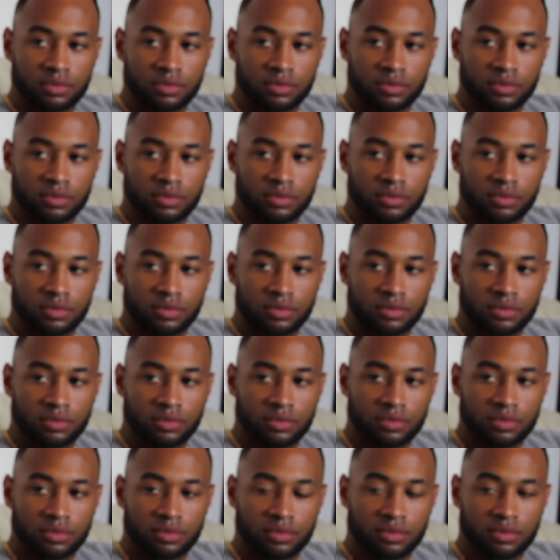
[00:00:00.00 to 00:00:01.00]

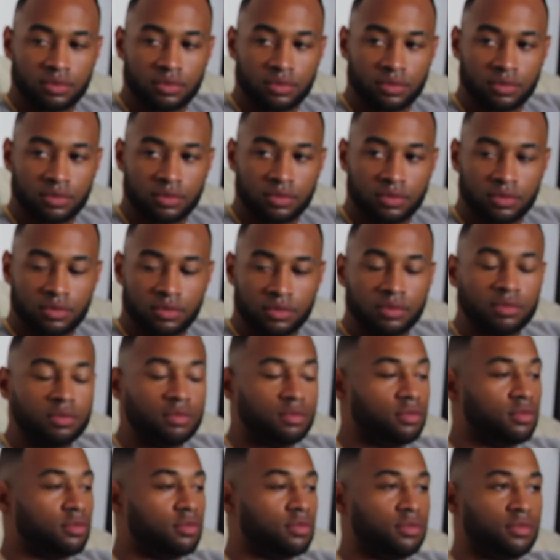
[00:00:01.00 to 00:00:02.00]

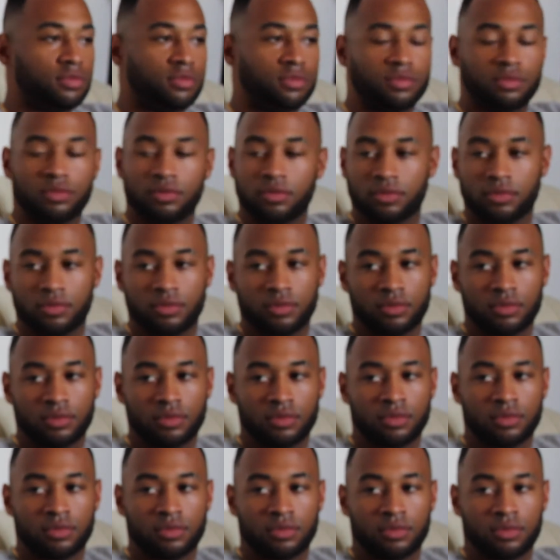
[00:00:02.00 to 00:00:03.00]

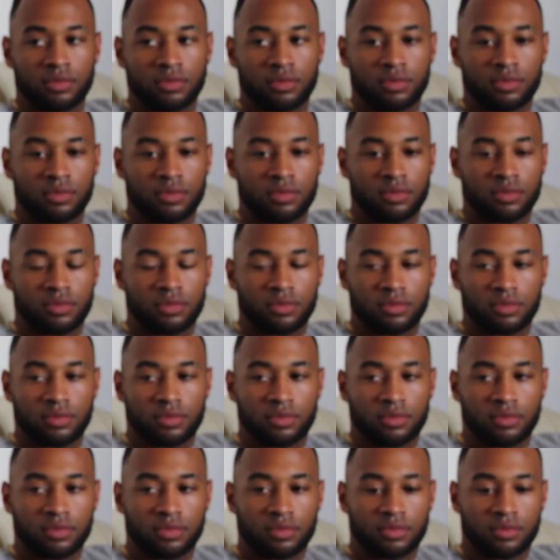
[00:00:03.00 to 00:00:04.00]

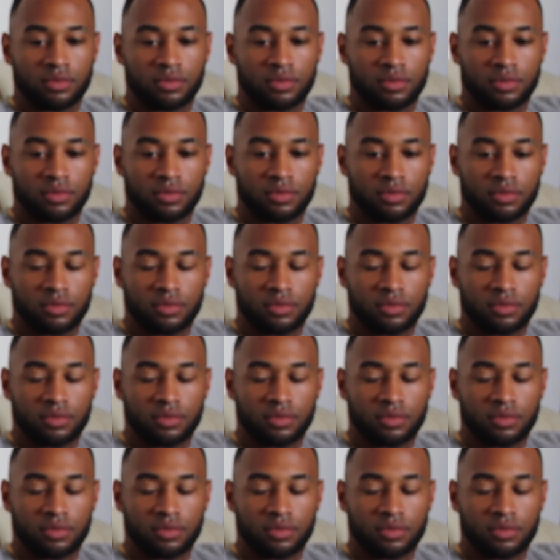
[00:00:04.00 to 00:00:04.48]
[no speech]